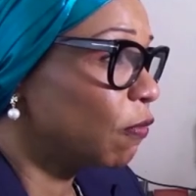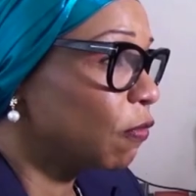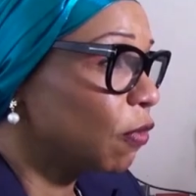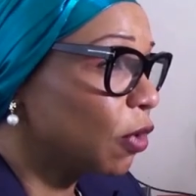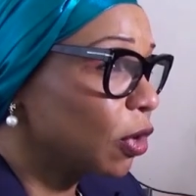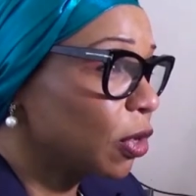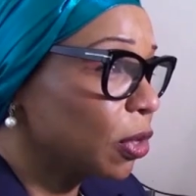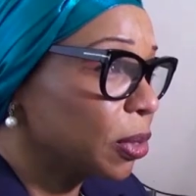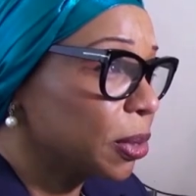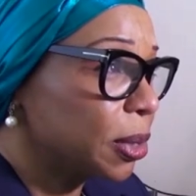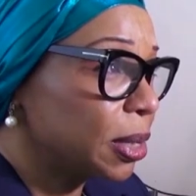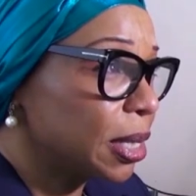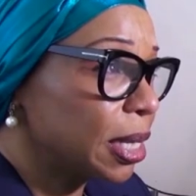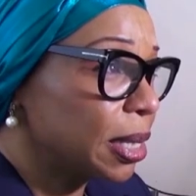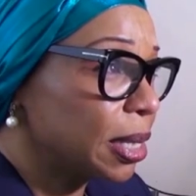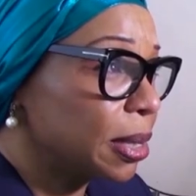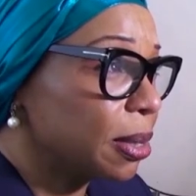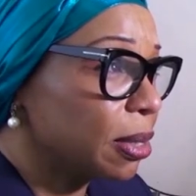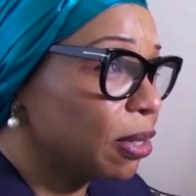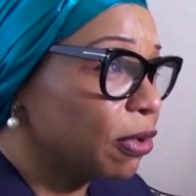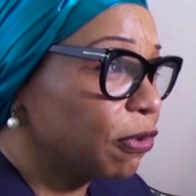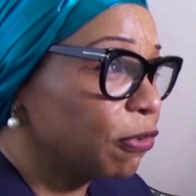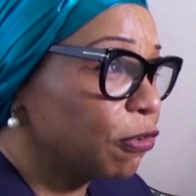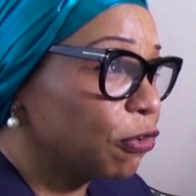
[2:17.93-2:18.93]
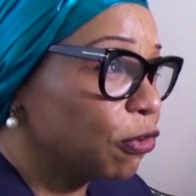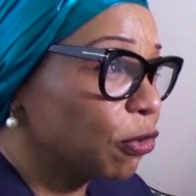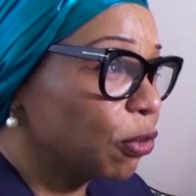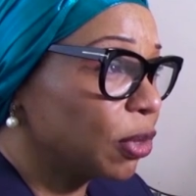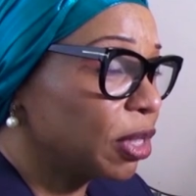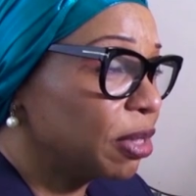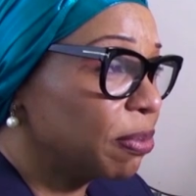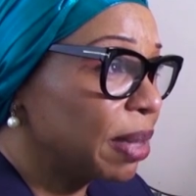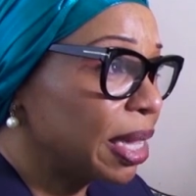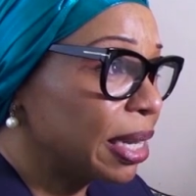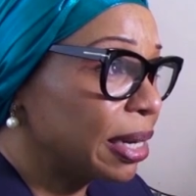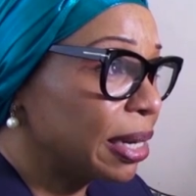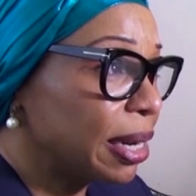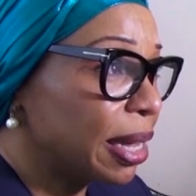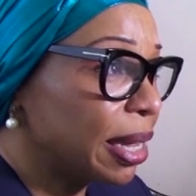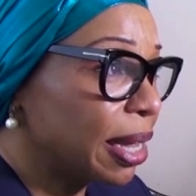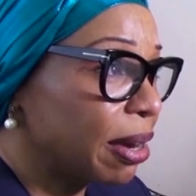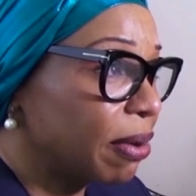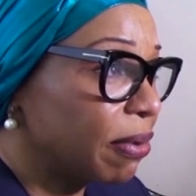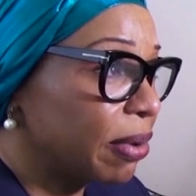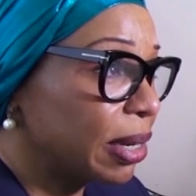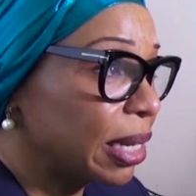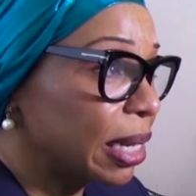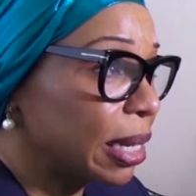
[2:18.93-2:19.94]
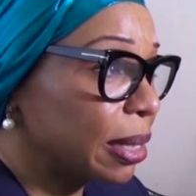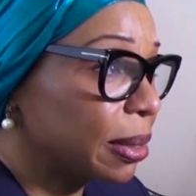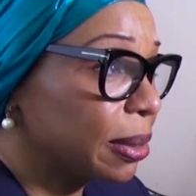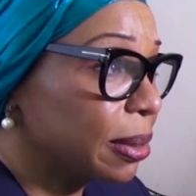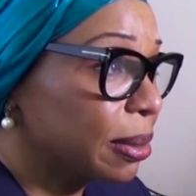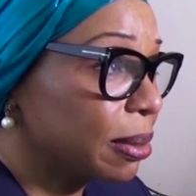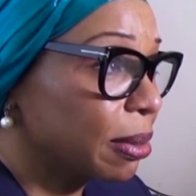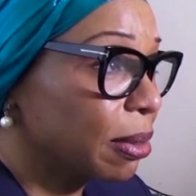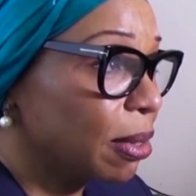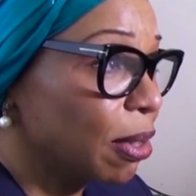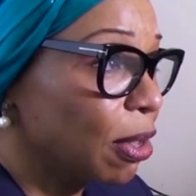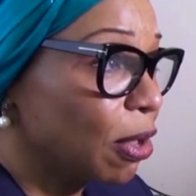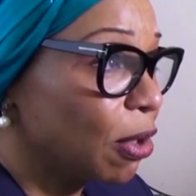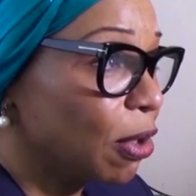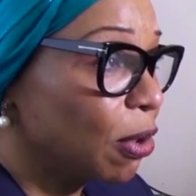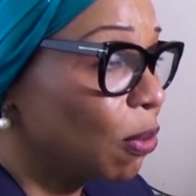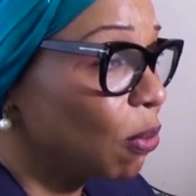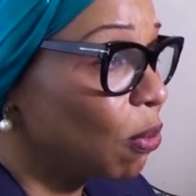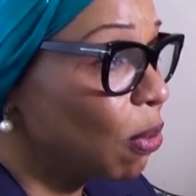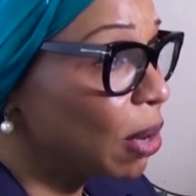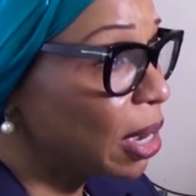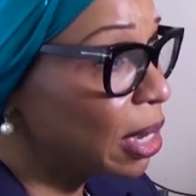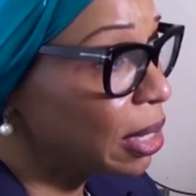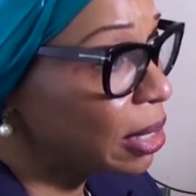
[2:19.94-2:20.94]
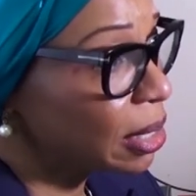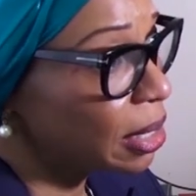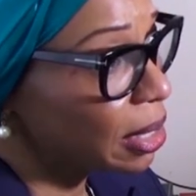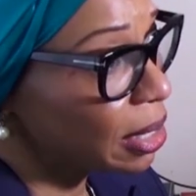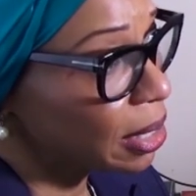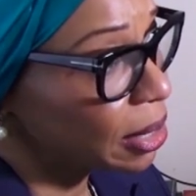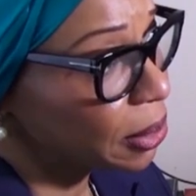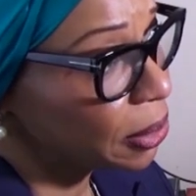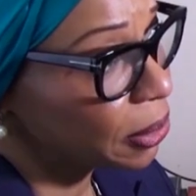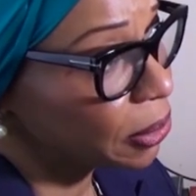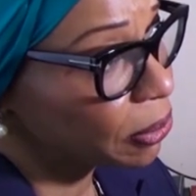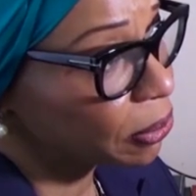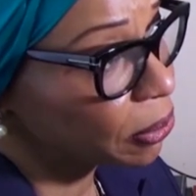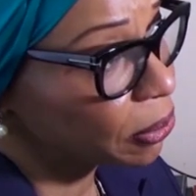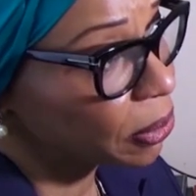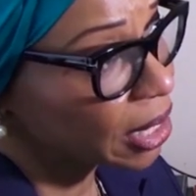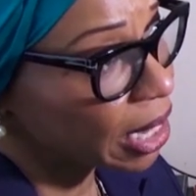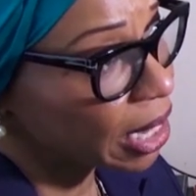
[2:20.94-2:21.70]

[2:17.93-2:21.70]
focuses on three main areas. One is to